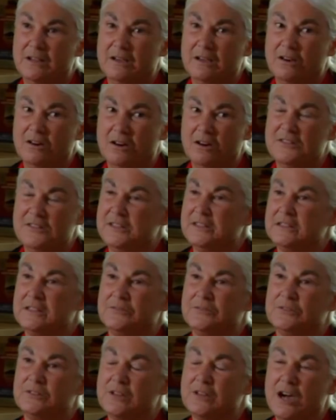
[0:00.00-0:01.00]
all these
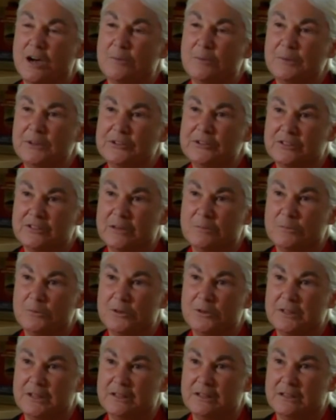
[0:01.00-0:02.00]
different topics that I'm
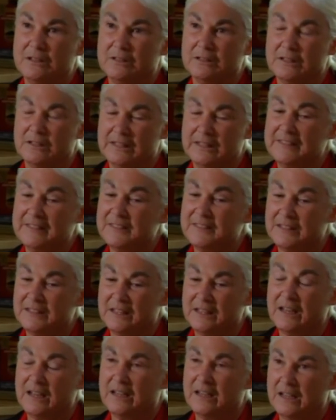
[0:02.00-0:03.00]
working on. Anthony
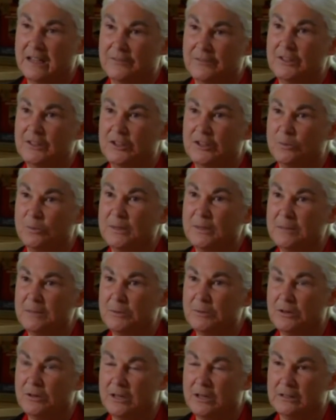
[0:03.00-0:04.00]
and I have another
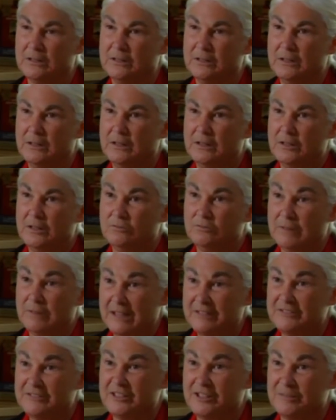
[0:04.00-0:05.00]
paper on
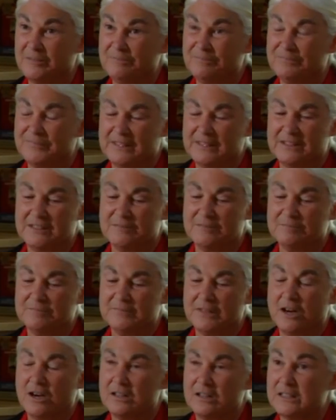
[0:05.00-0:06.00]
Roundup
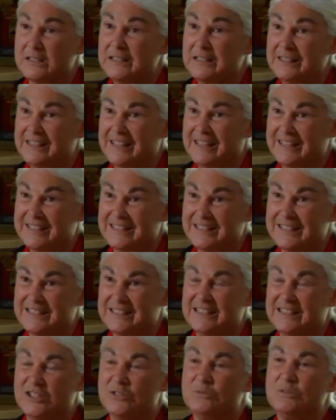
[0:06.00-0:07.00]
on celiac
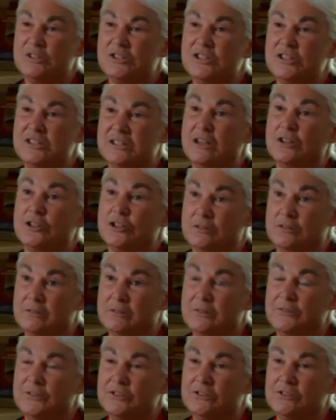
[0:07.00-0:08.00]
disease, which is under
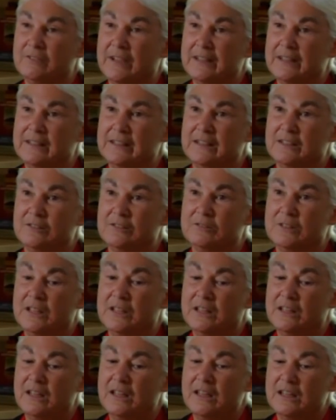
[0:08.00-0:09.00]
review right now.
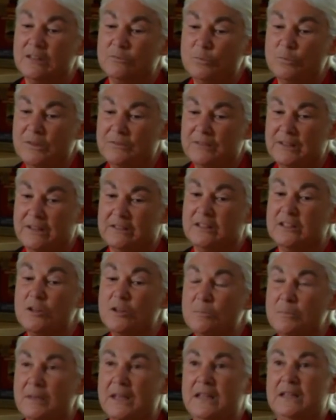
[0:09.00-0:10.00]
And we found an
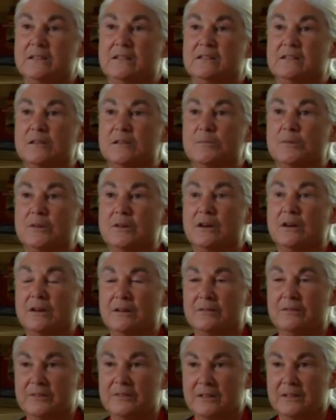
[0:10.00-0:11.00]
amazing number of